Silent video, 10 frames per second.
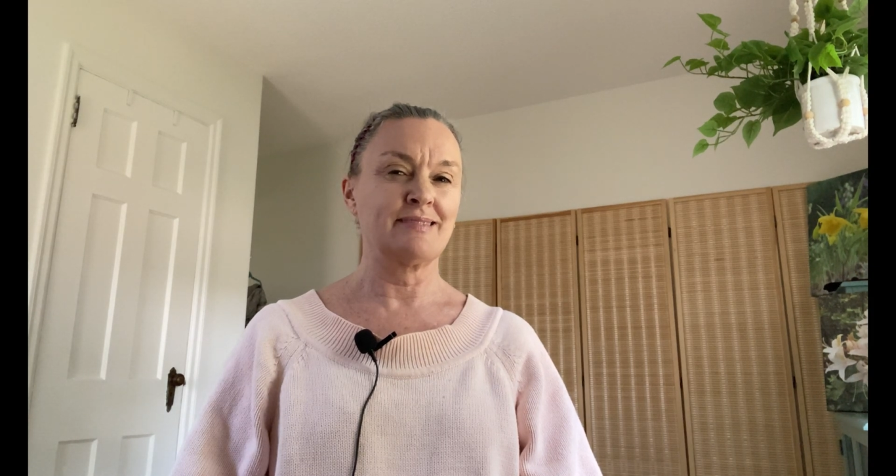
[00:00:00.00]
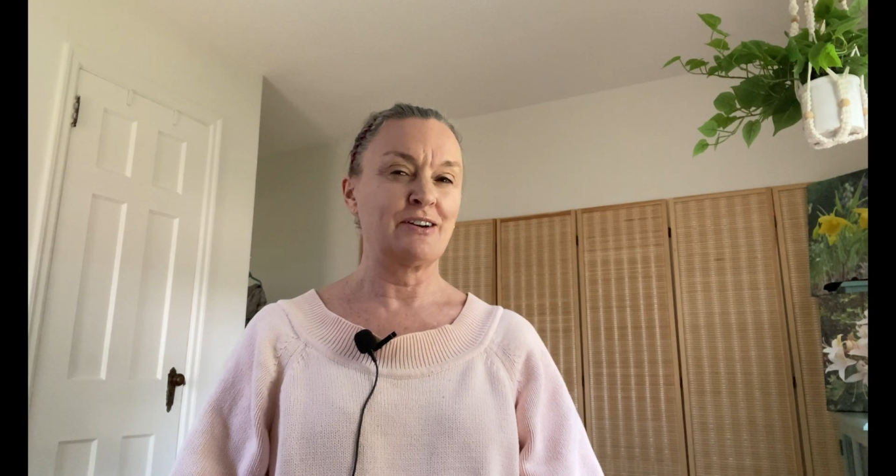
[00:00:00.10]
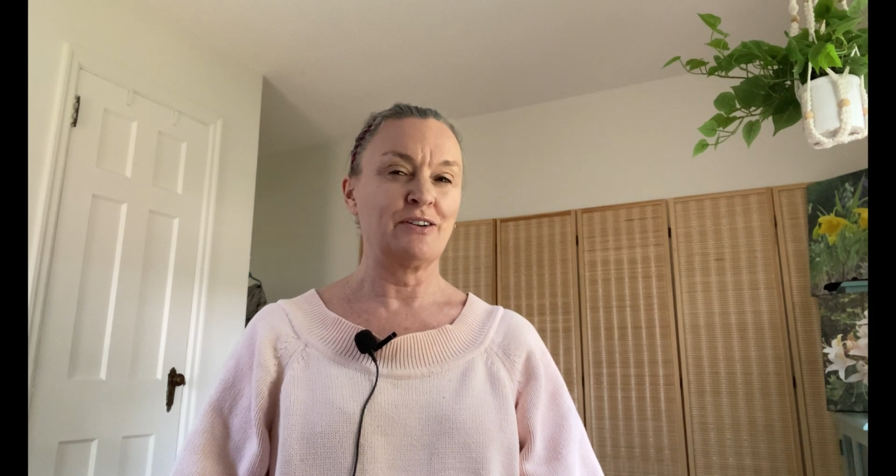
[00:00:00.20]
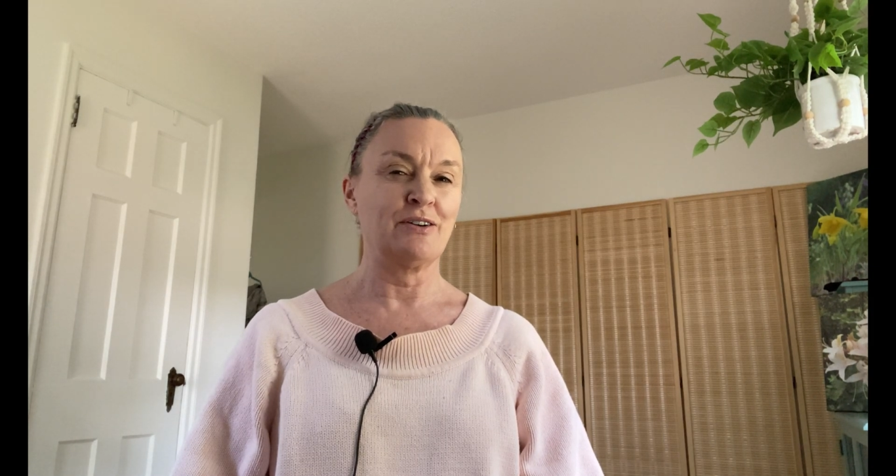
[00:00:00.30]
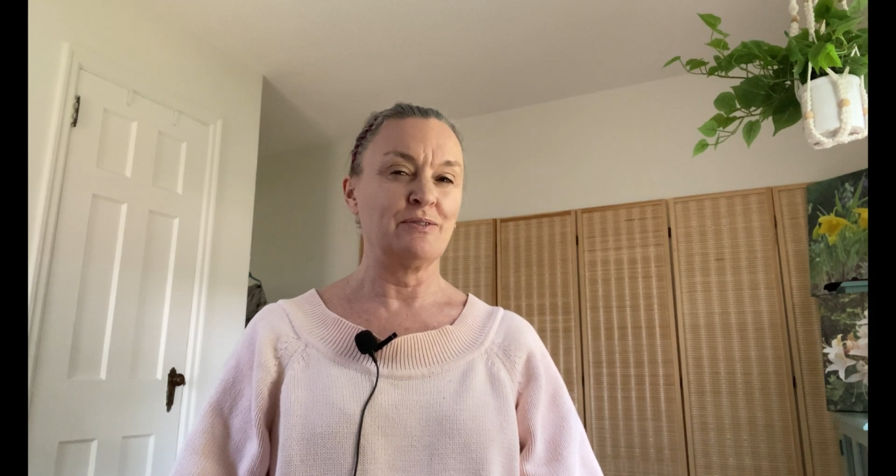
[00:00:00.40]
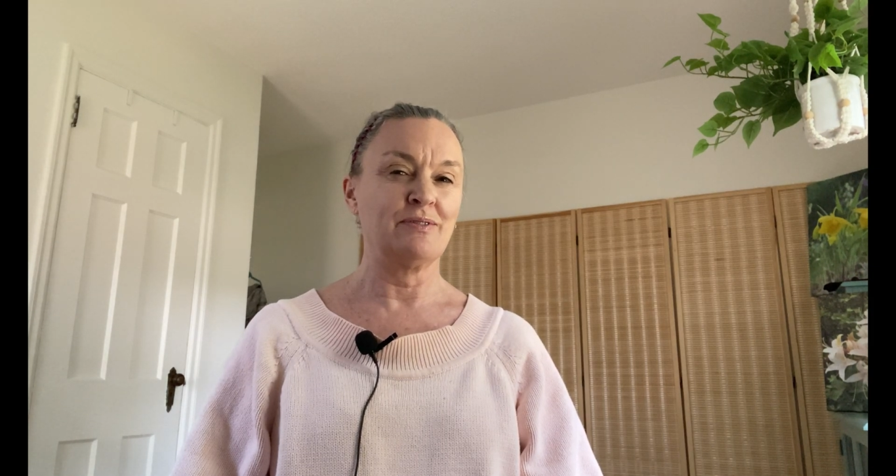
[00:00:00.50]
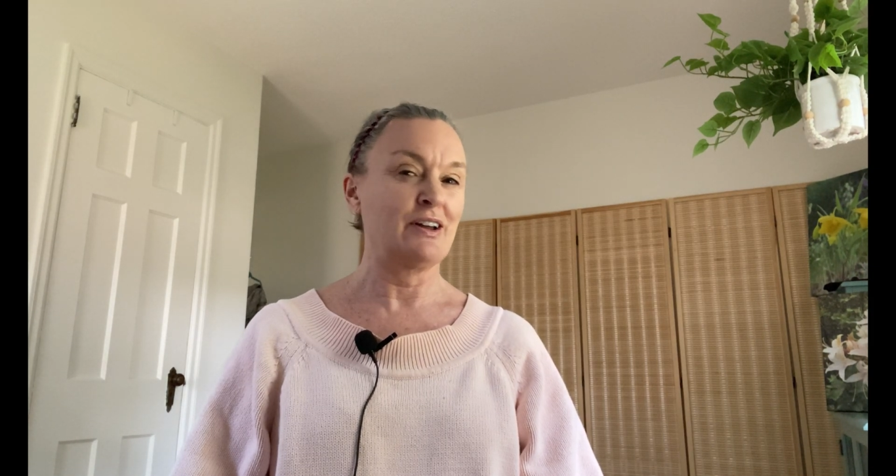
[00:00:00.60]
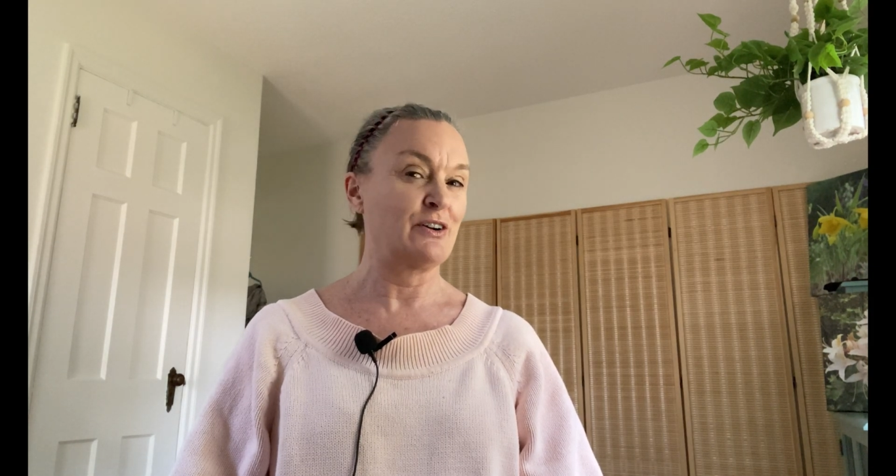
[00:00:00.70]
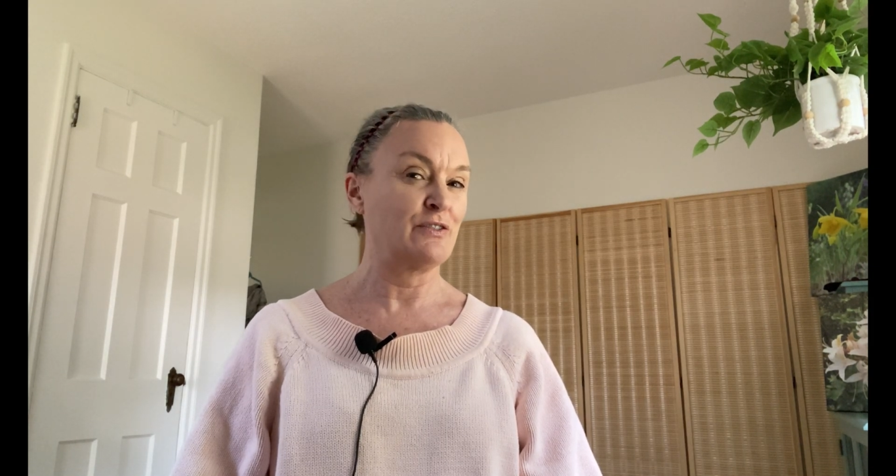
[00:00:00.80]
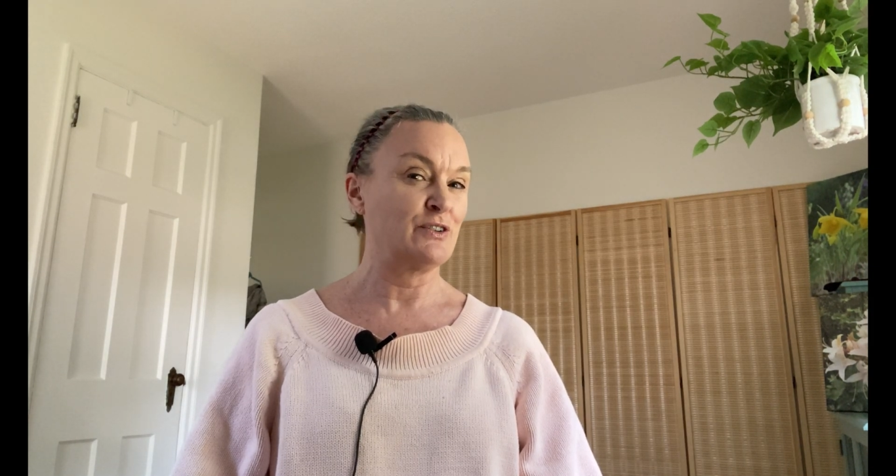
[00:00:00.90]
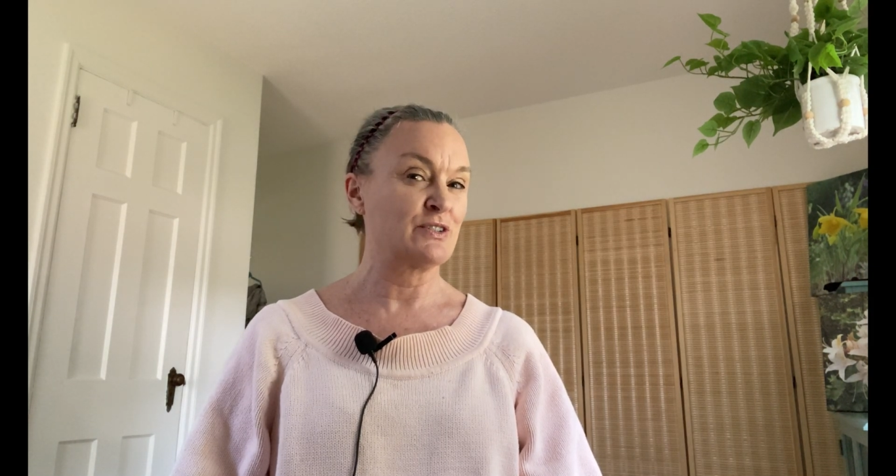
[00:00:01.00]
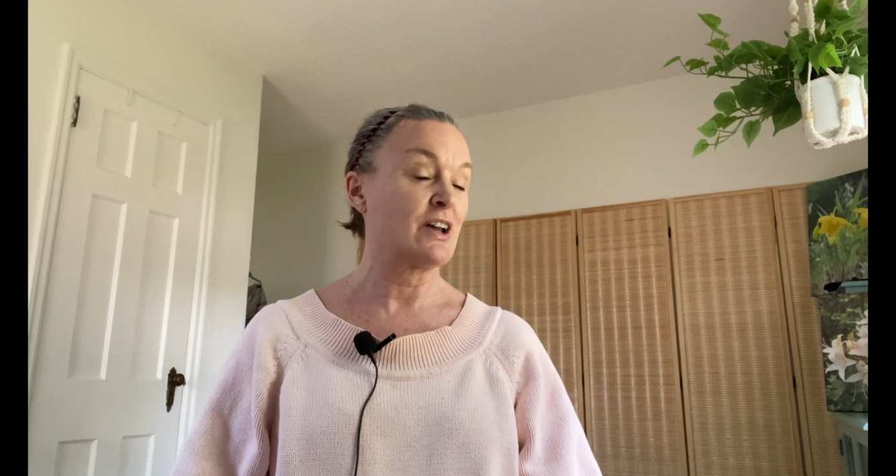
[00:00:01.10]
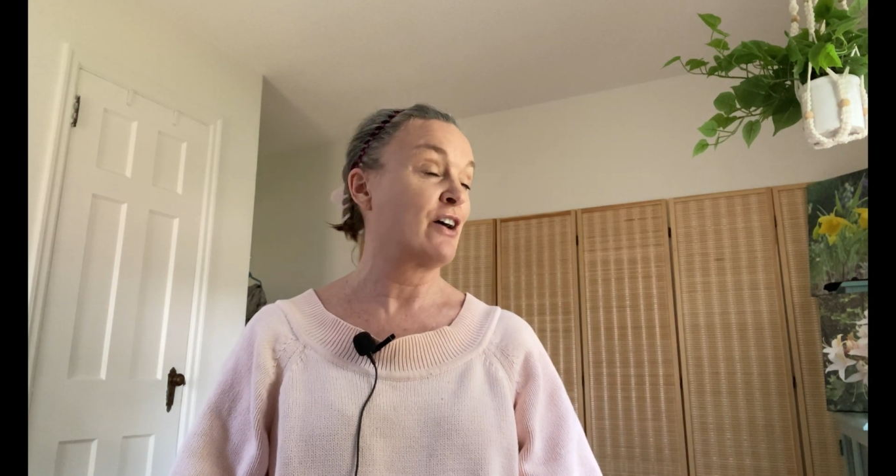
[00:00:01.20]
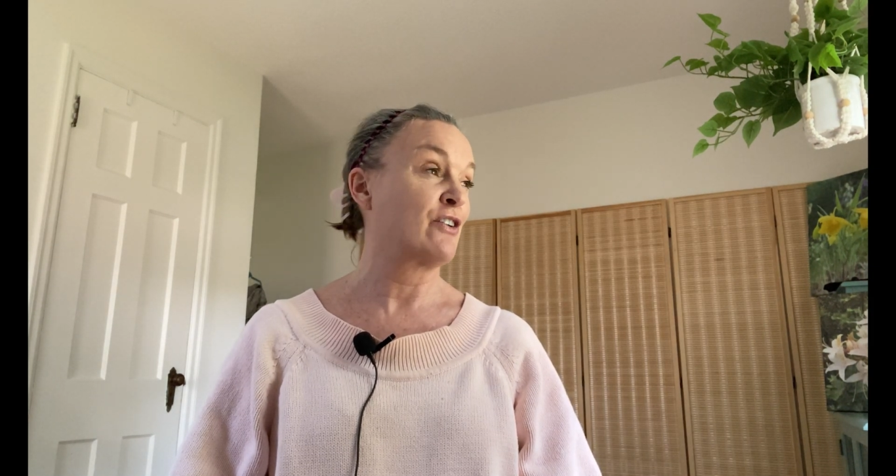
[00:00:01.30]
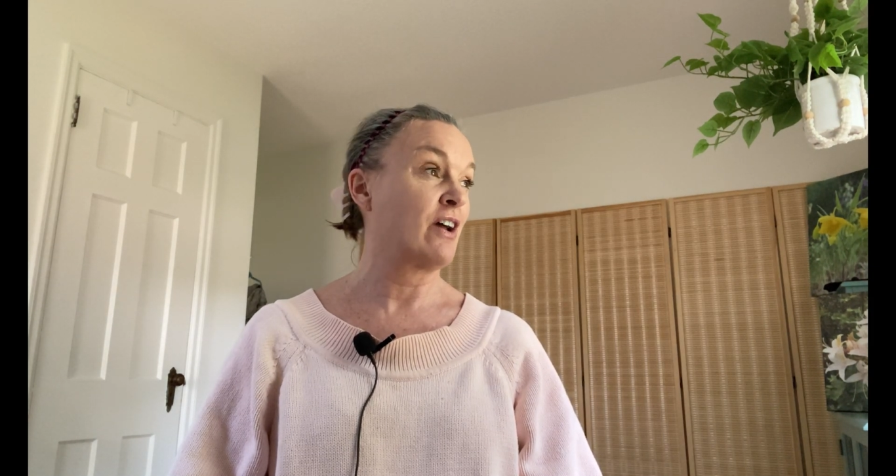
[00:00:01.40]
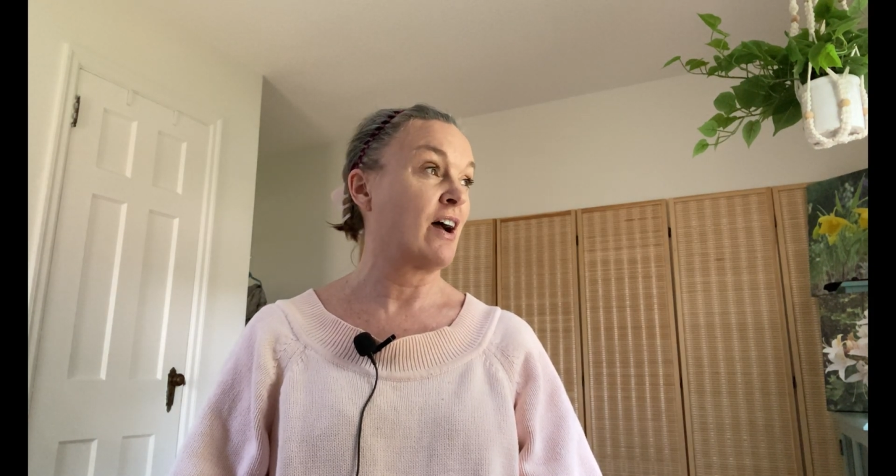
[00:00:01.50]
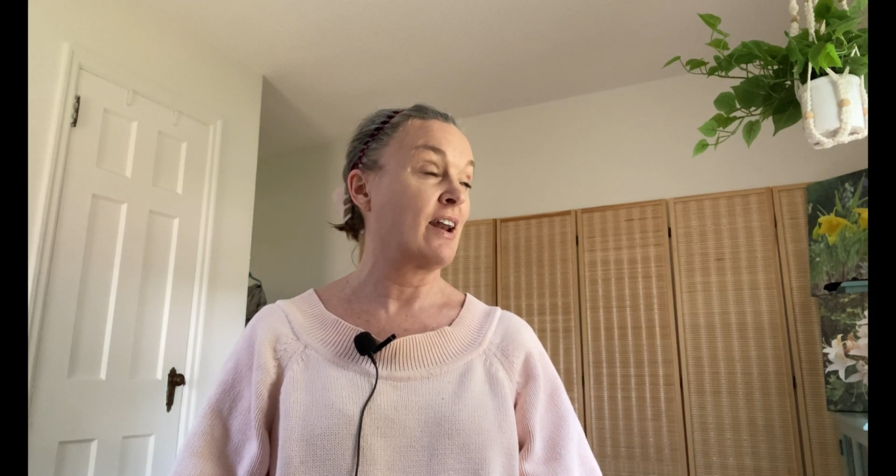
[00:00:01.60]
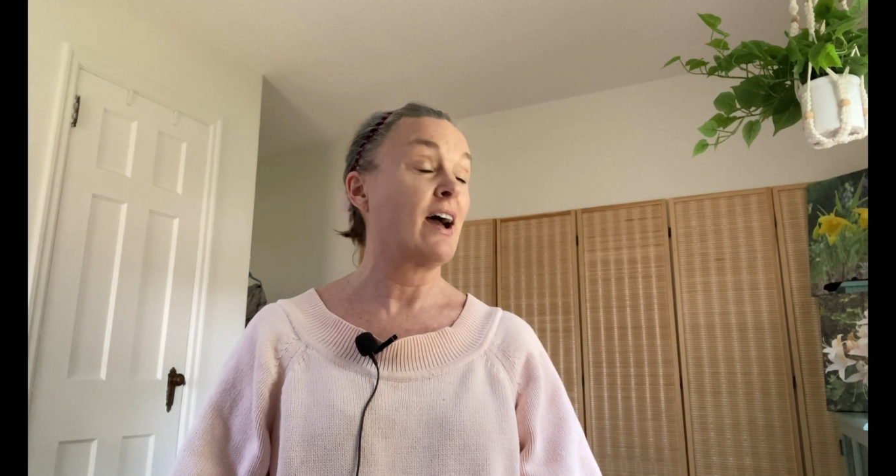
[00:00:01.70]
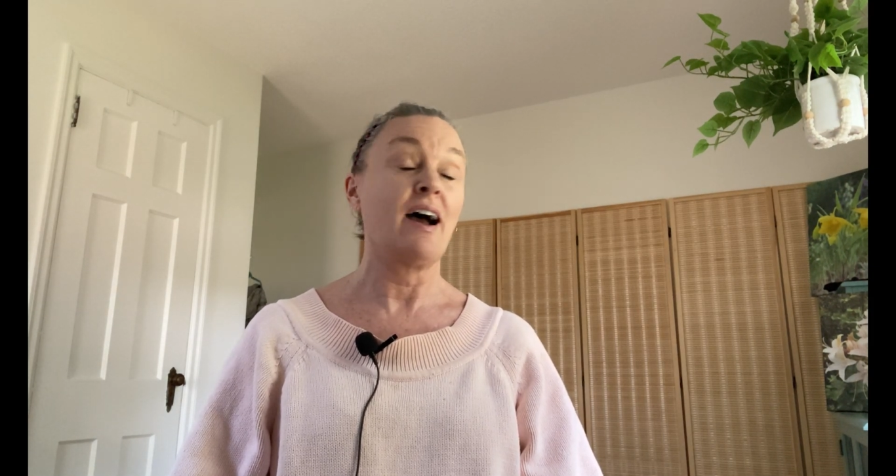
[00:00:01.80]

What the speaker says: don't know. I don't know if you saw it or not.